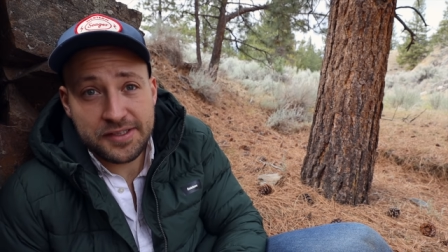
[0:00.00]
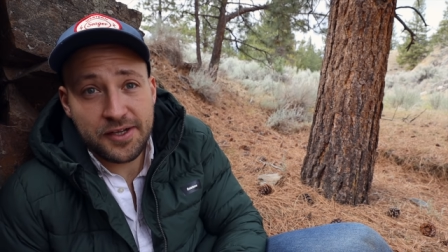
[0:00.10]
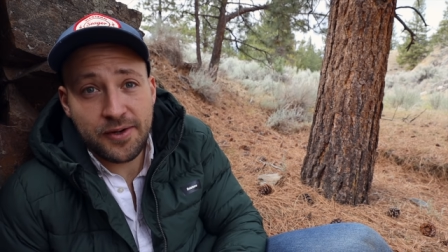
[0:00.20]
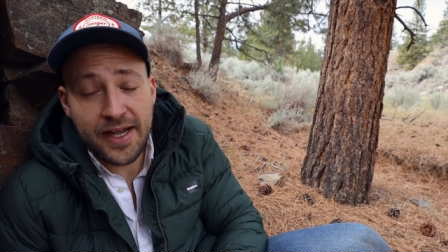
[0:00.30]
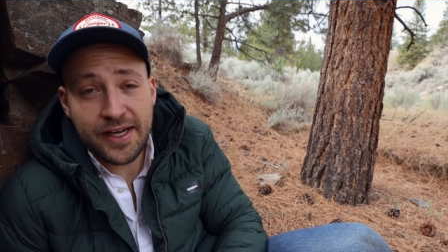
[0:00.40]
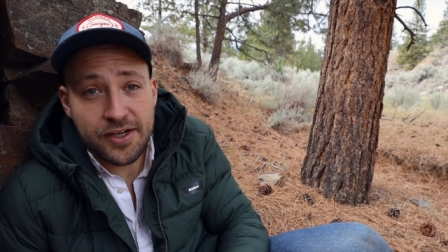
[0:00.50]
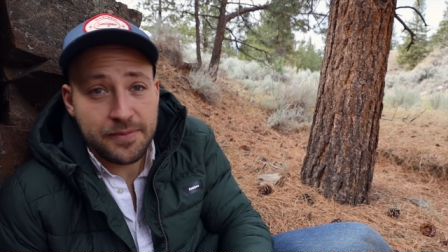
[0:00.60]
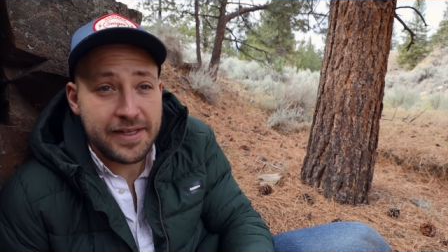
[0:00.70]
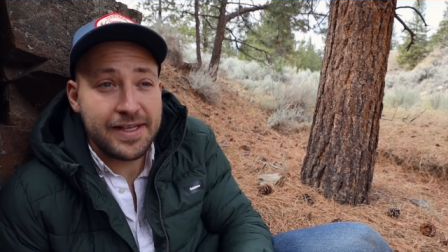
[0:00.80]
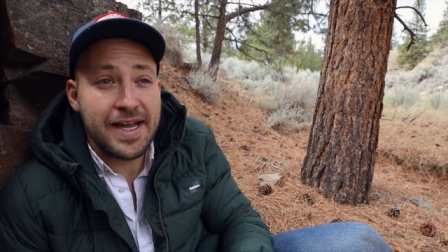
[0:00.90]
So it could
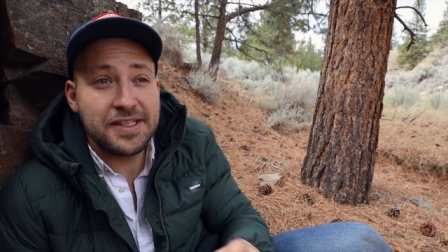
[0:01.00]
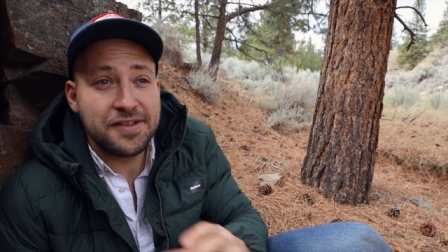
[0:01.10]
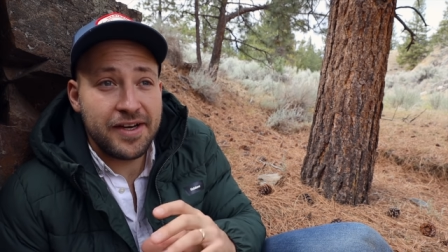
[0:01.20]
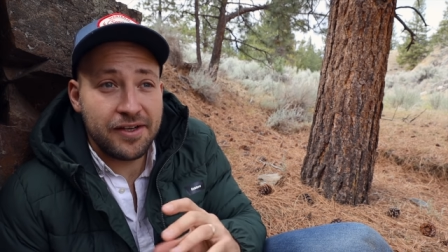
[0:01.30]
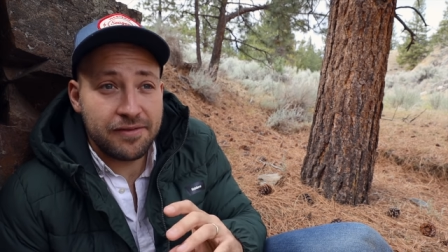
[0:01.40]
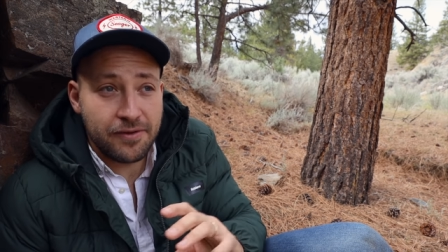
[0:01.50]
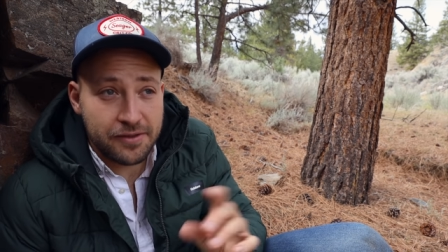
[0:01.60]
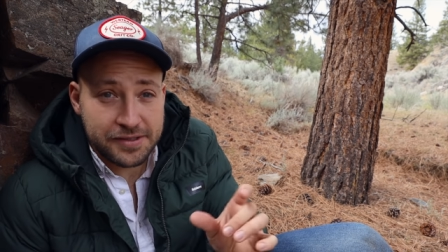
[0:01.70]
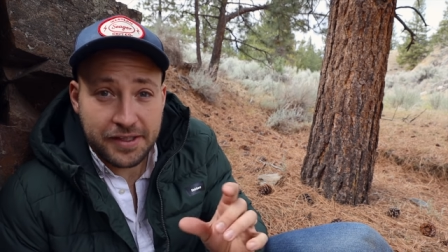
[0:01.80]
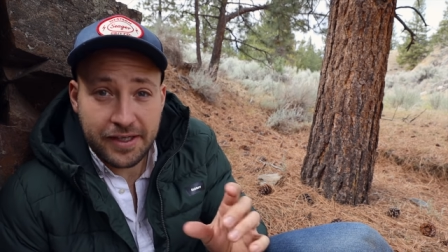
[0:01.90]
be the case that you're
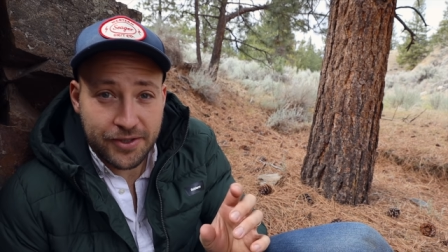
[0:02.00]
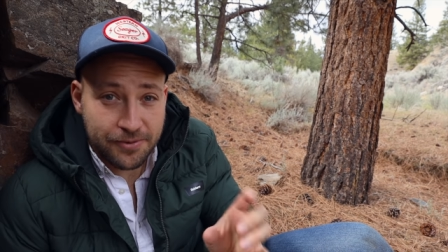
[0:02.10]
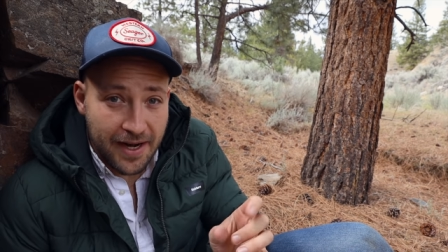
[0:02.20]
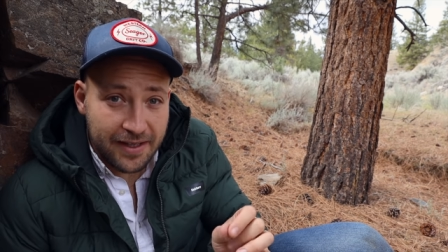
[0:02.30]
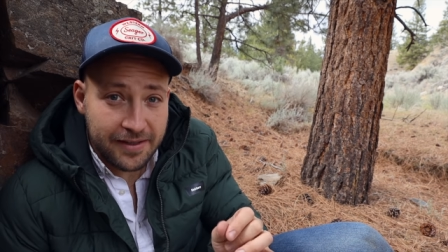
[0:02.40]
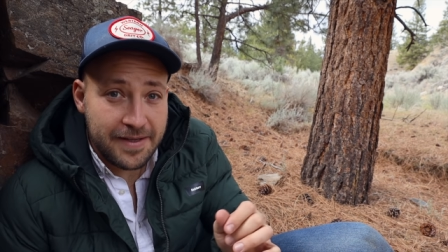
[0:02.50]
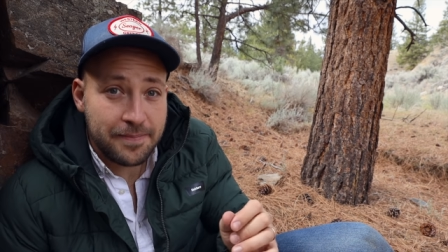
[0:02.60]
focusing correctly,